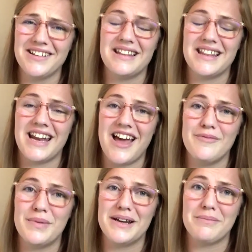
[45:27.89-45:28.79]
that have
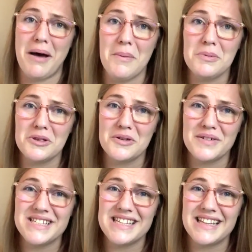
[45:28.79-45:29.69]
been popular
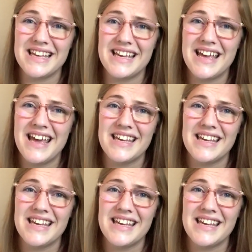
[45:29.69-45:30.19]
recently.